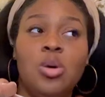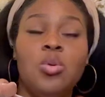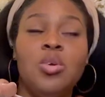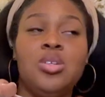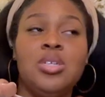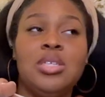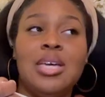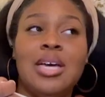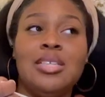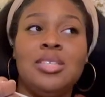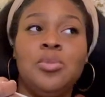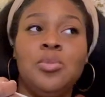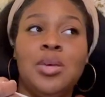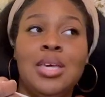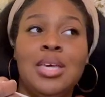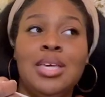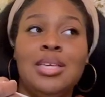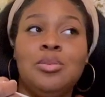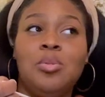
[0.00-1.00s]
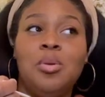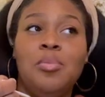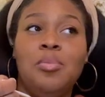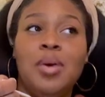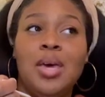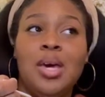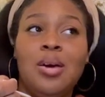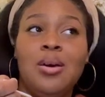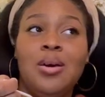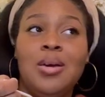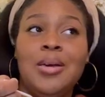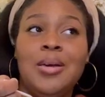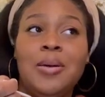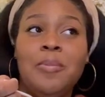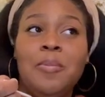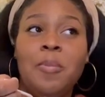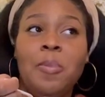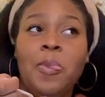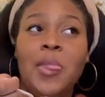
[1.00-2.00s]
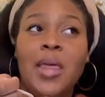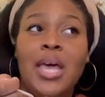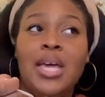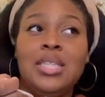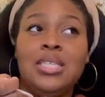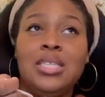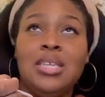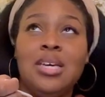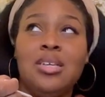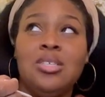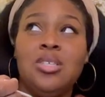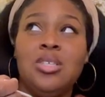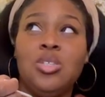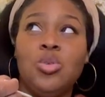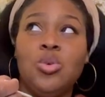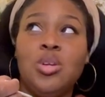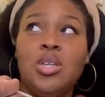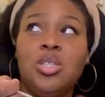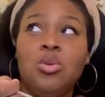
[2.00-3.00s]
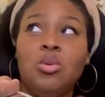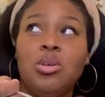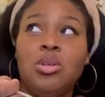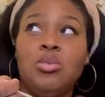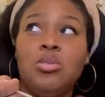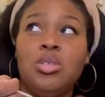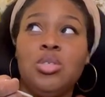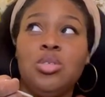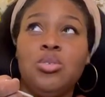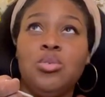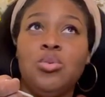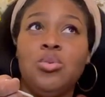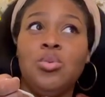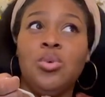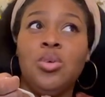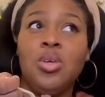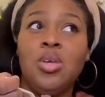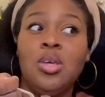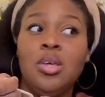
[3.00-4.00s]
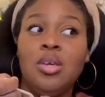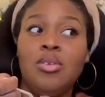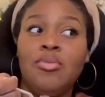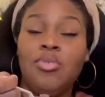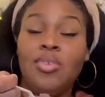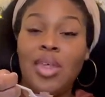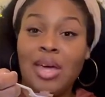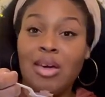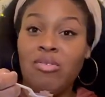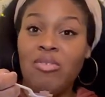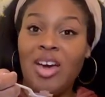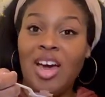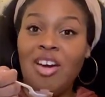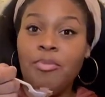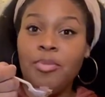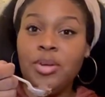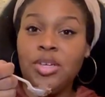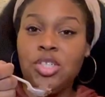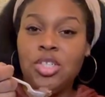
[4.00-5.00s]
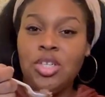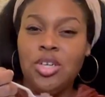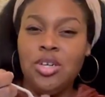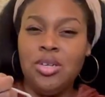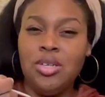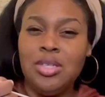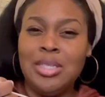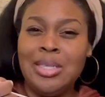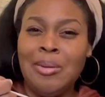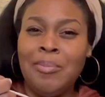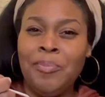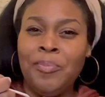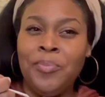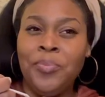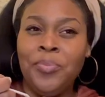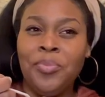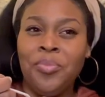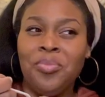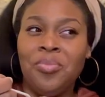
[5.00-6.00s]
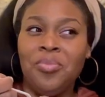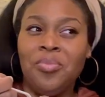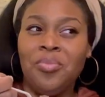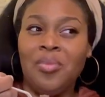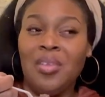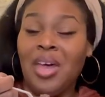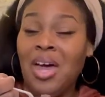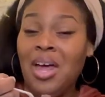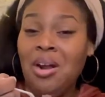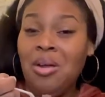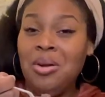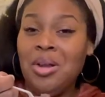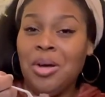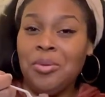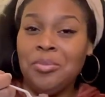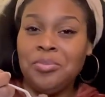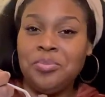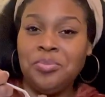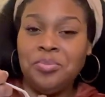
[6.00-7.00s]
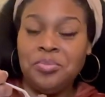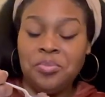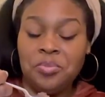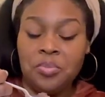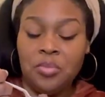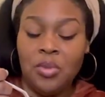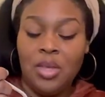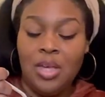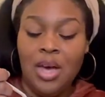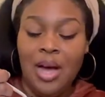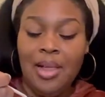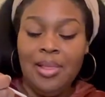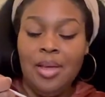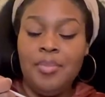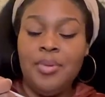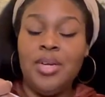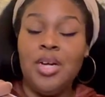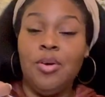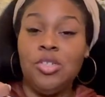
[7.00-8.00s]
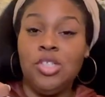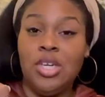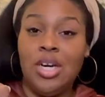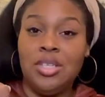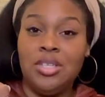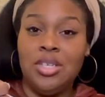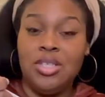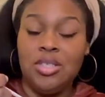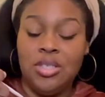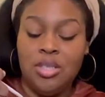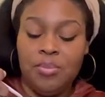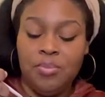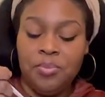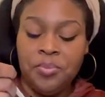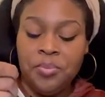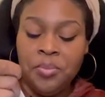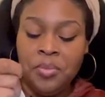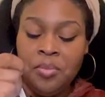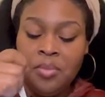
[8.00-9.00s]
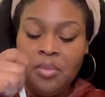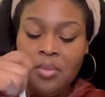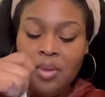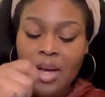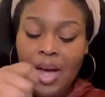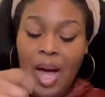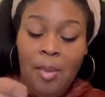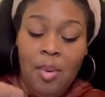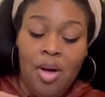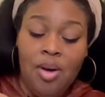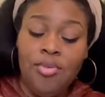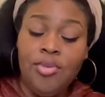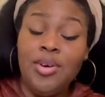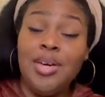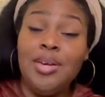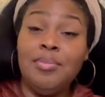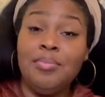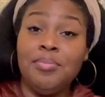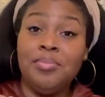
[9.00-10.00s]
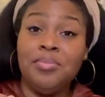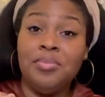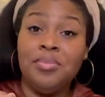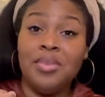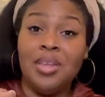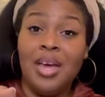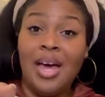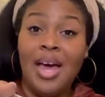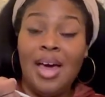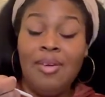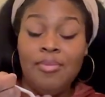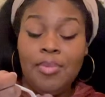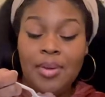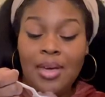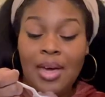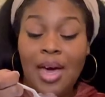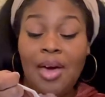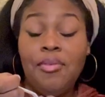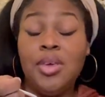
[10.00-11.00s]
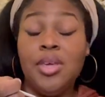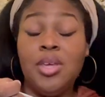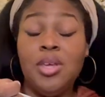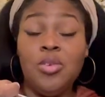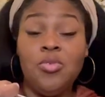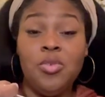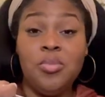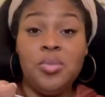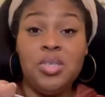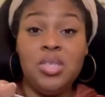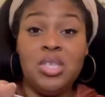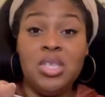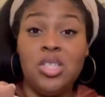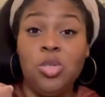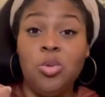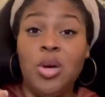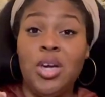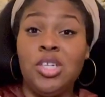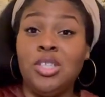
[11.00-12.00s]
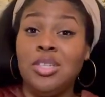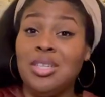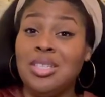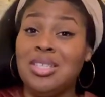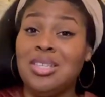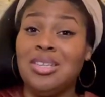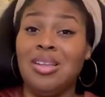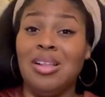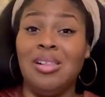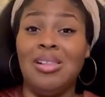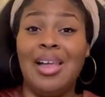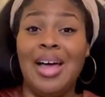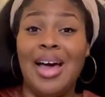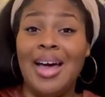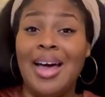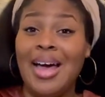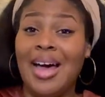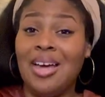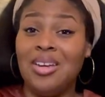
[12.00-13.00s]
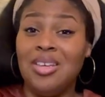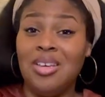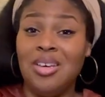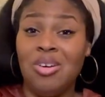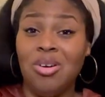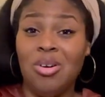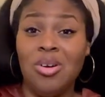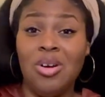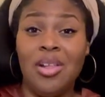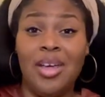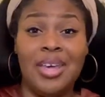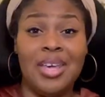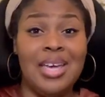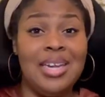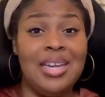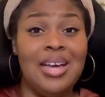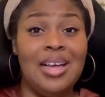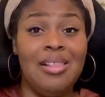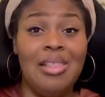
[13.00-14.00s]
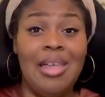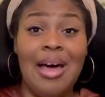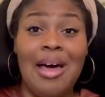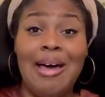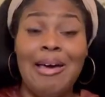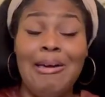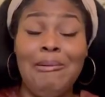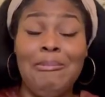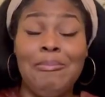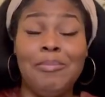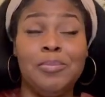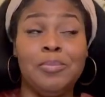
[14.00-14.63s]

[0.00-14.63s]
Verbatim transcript: reaches out to me, he's been married 18, 19, 22, 22 for like five plus years. I don't know. Y'all let me know what y'all think. I'm over it. I've, I've healed from this situation. It took a lot out of your girl. I cannot lie.